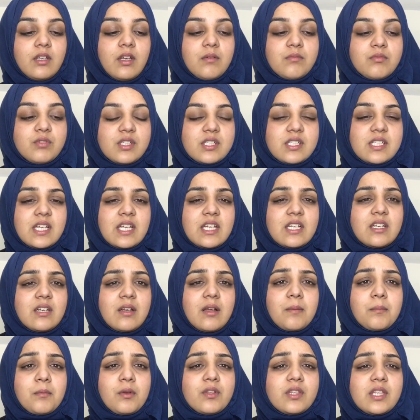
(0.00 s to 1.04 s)
I'm just saying
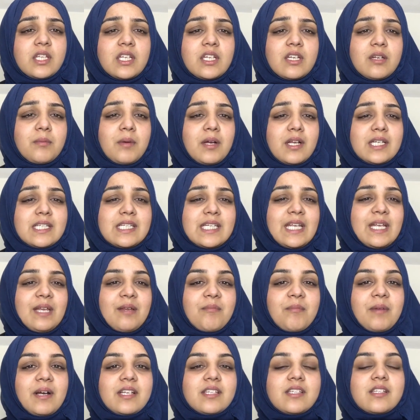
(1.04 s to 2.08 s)
that I'm not thinking about
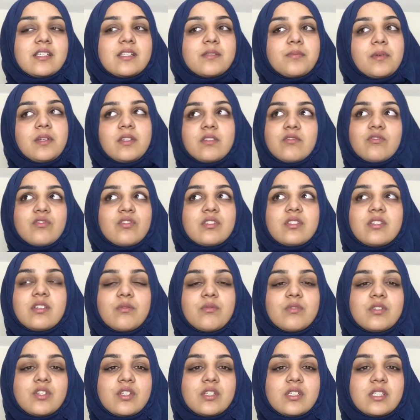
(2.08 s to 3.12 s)
deep matters, but
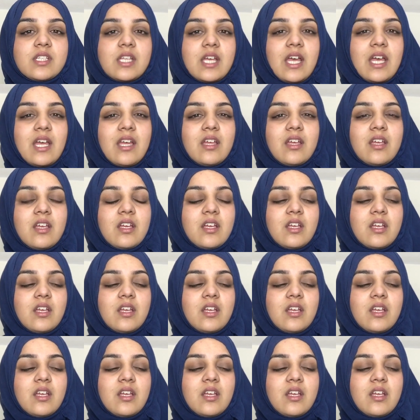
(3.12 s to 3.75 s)
it was just there